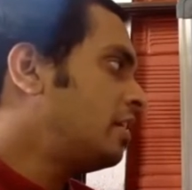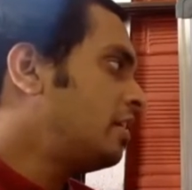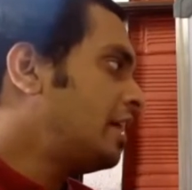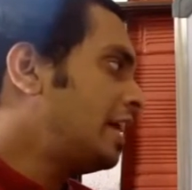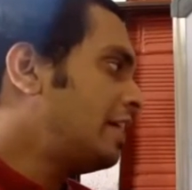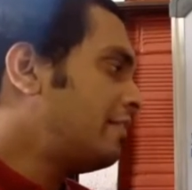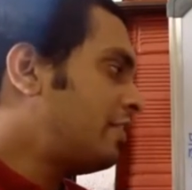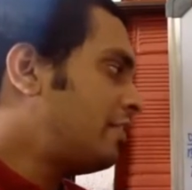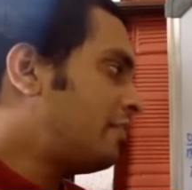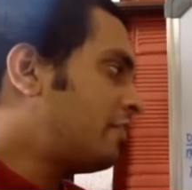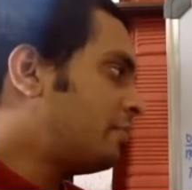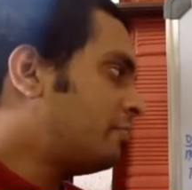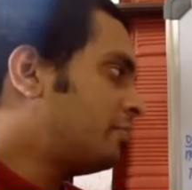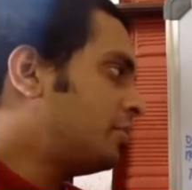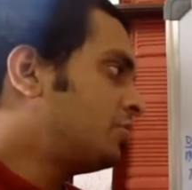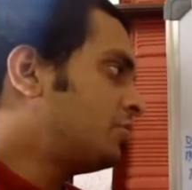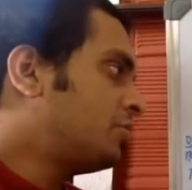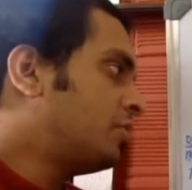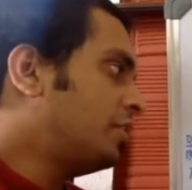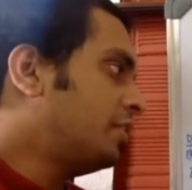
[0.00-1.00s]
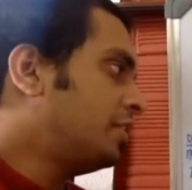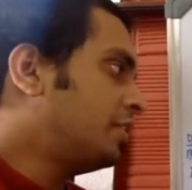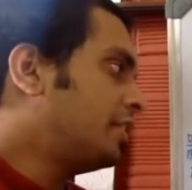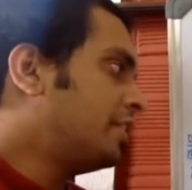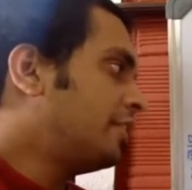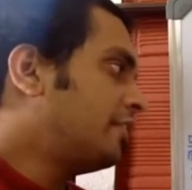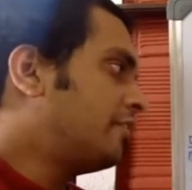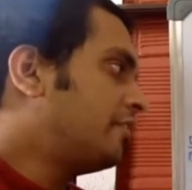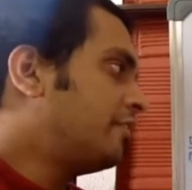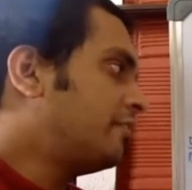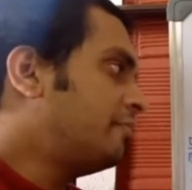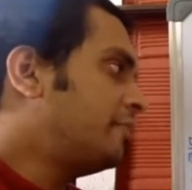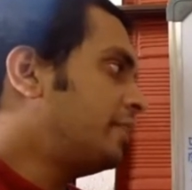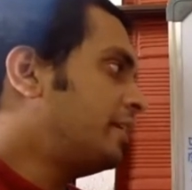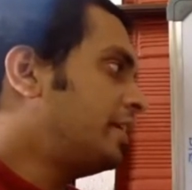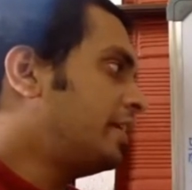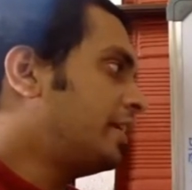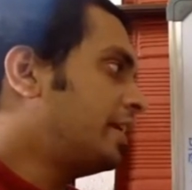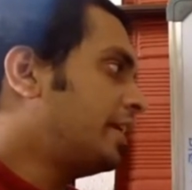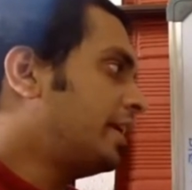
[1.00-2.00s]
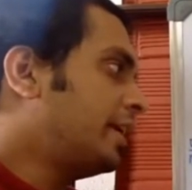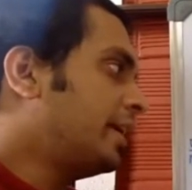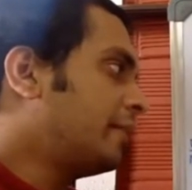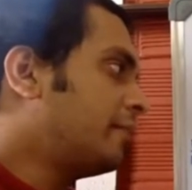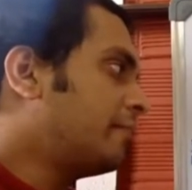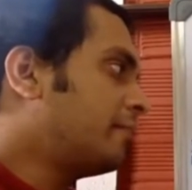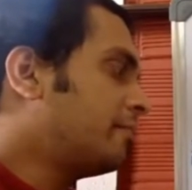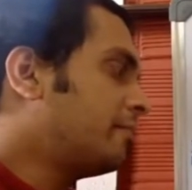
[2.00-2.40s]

Away from the joint, FBA.